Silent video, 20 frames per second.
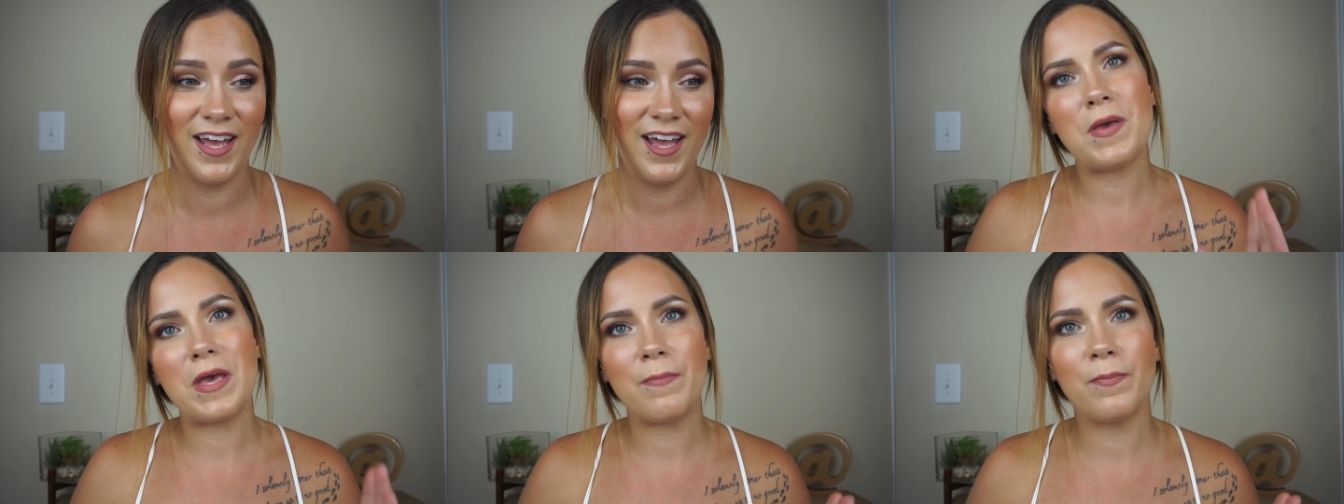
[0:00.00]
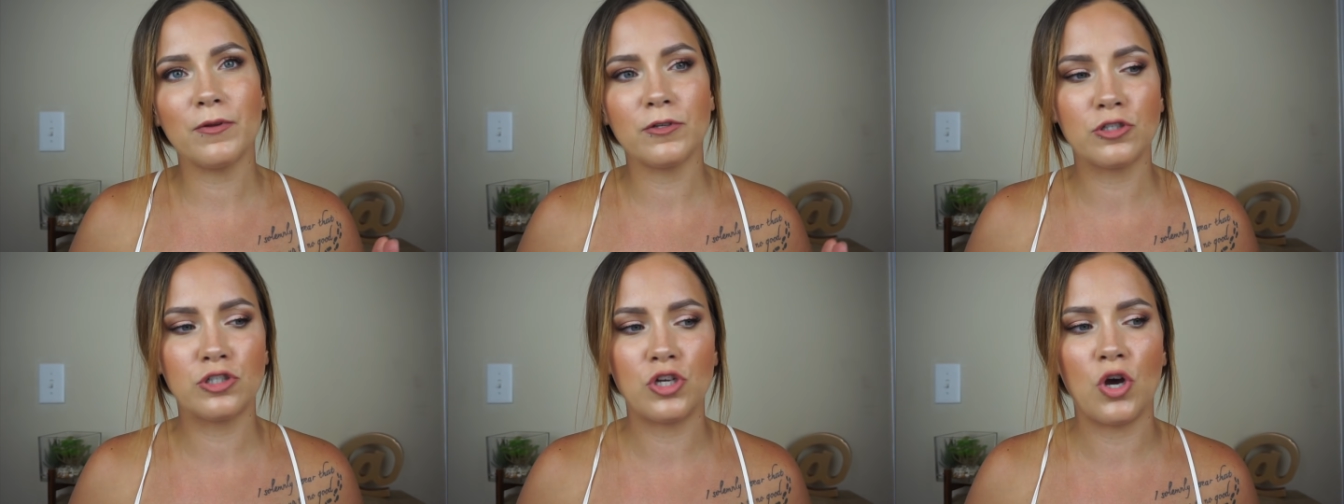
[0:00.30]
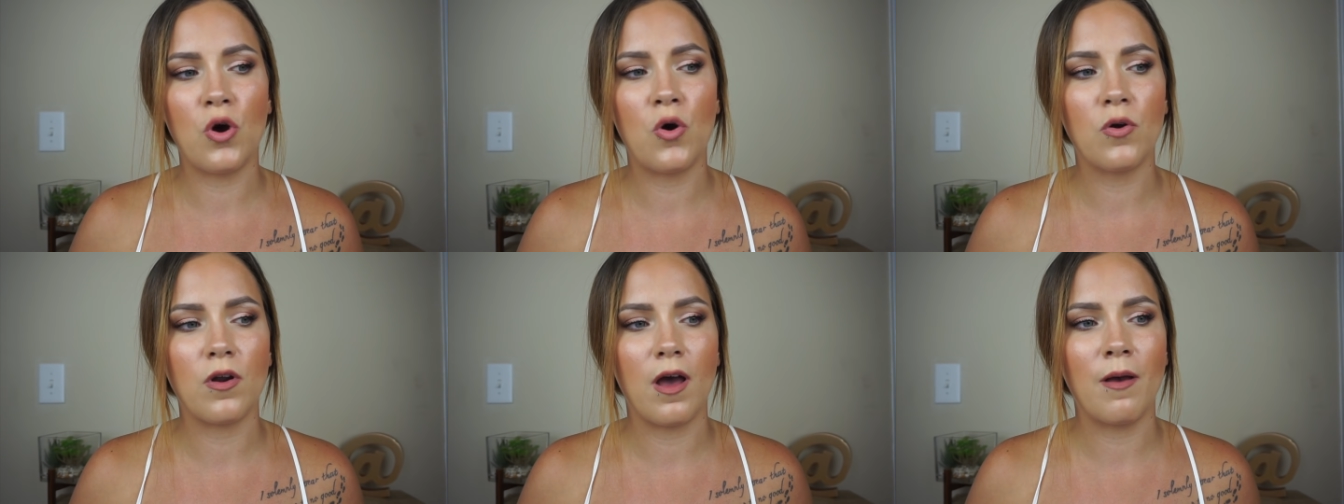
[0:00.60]
people
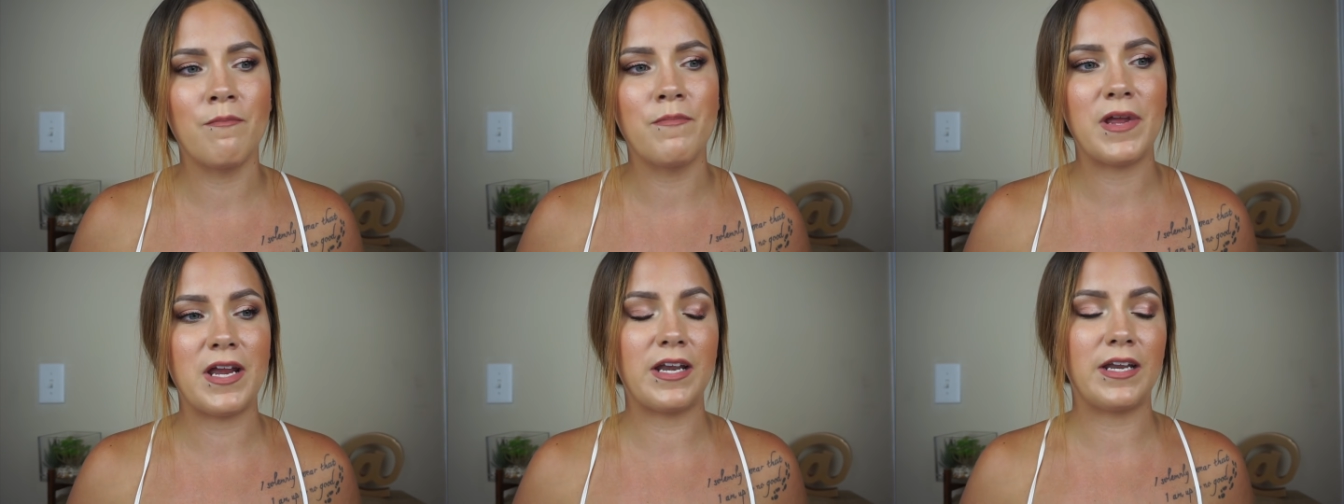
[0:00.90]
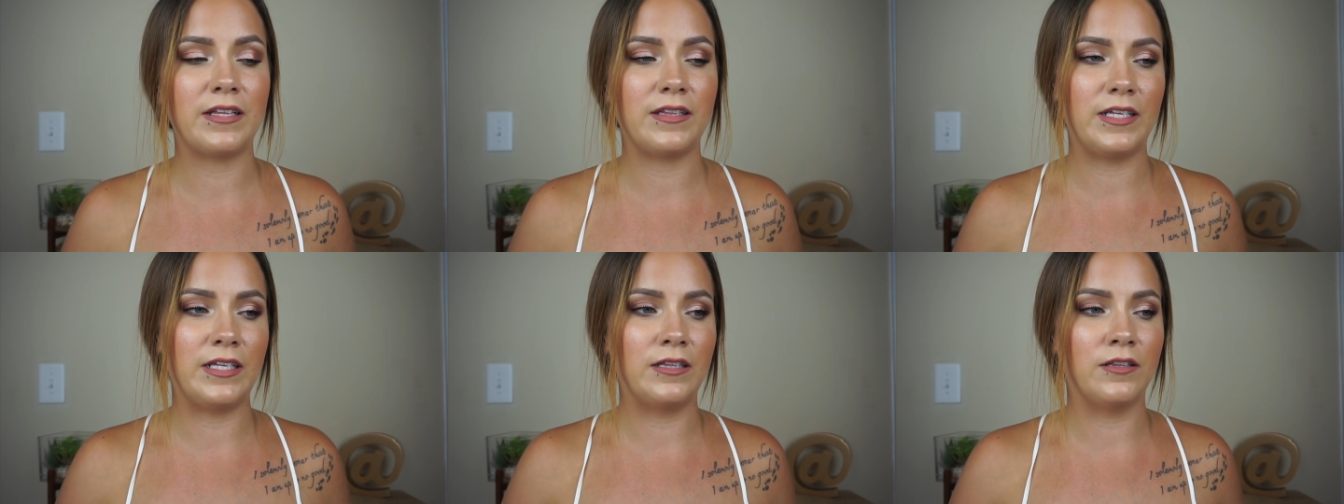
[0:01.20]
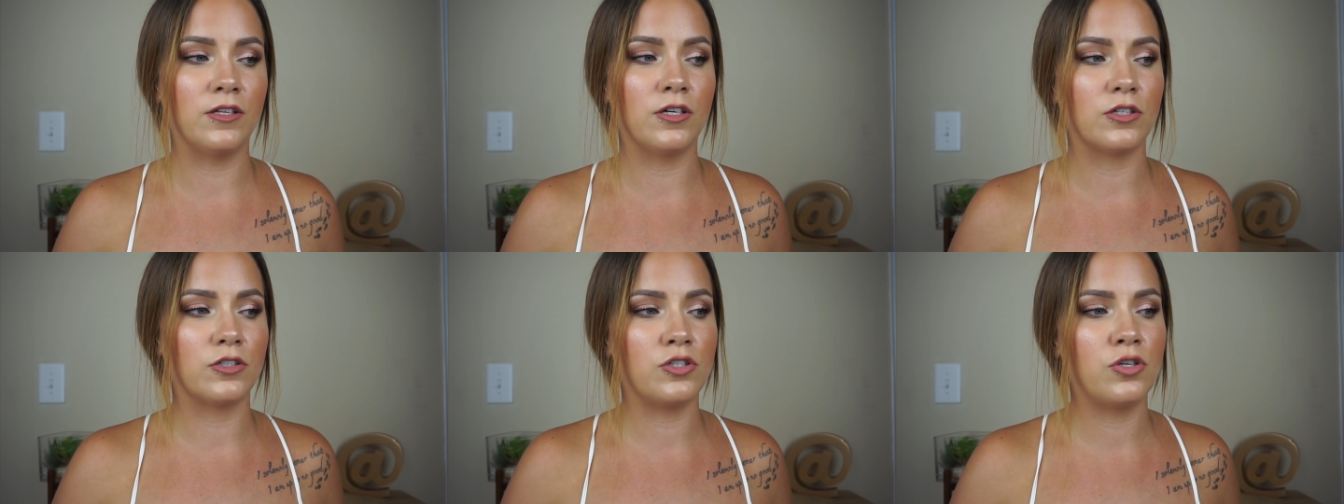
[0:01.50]
don't immediately
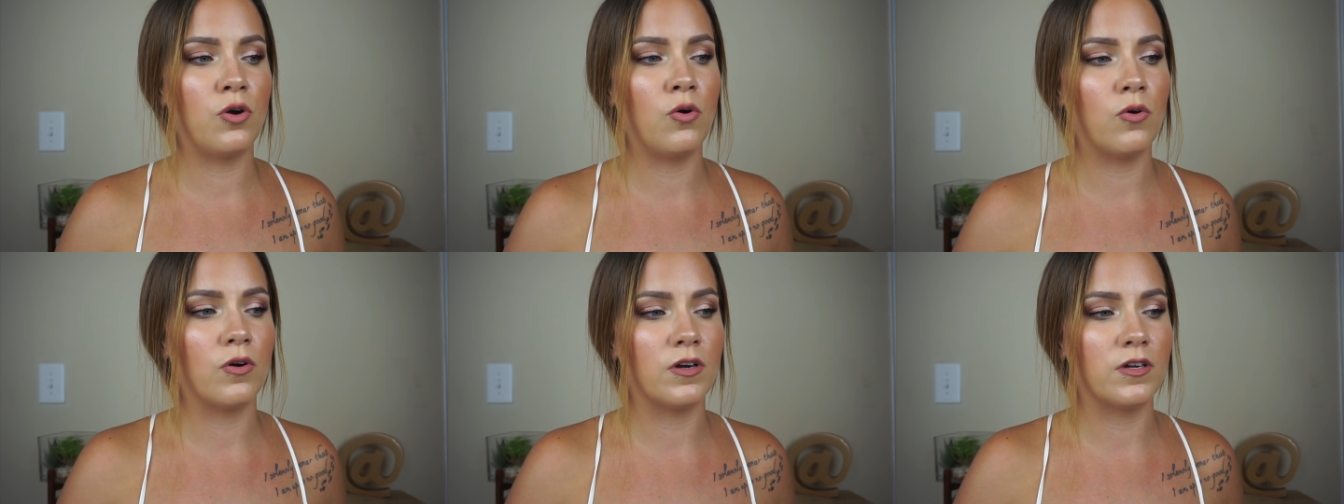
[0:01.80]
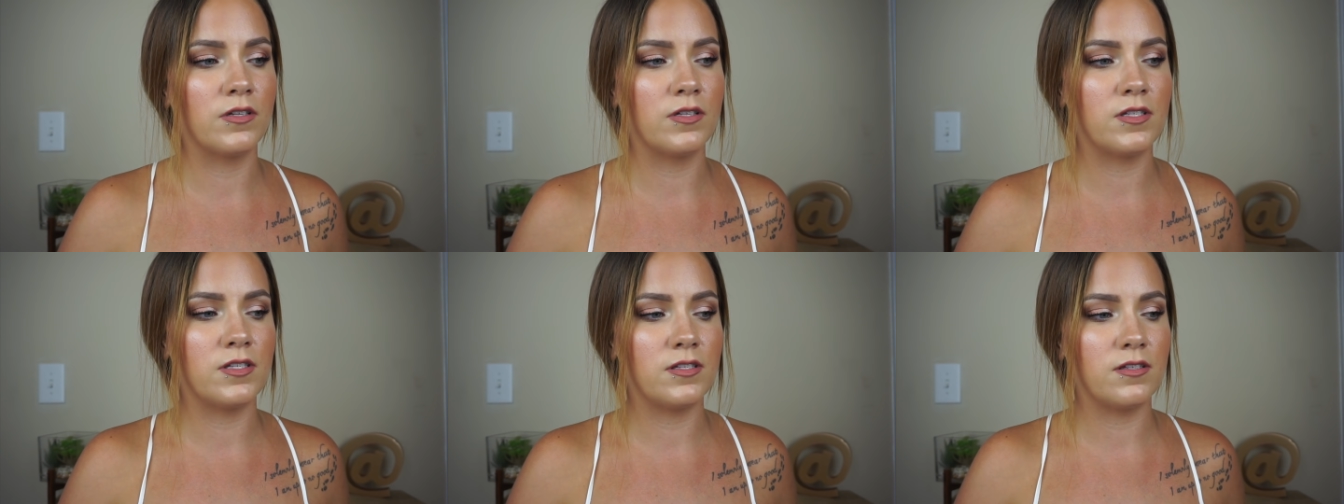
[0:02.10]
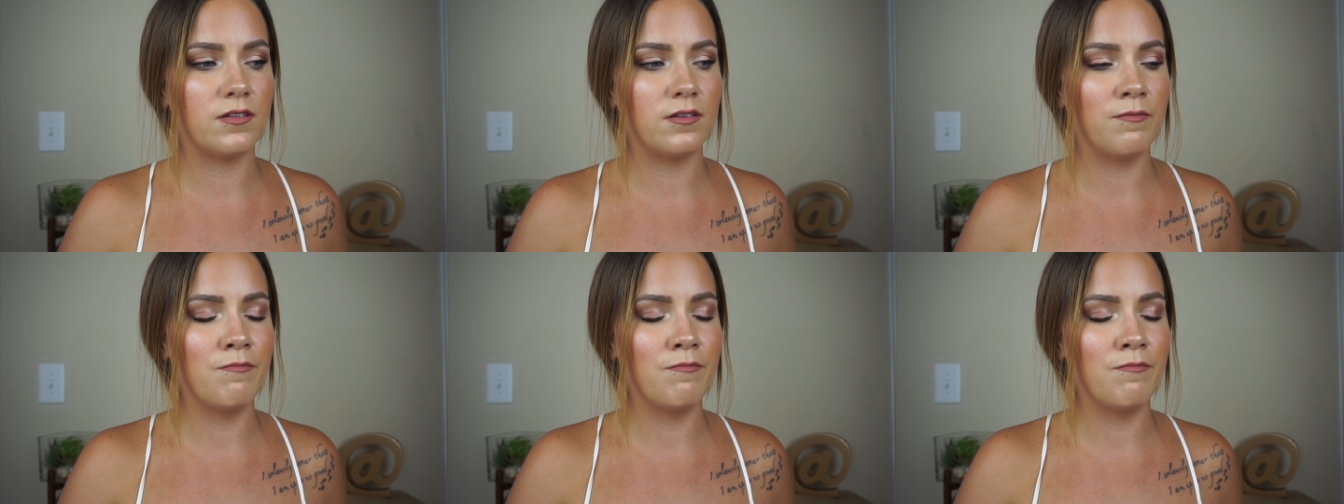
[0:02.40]
look towards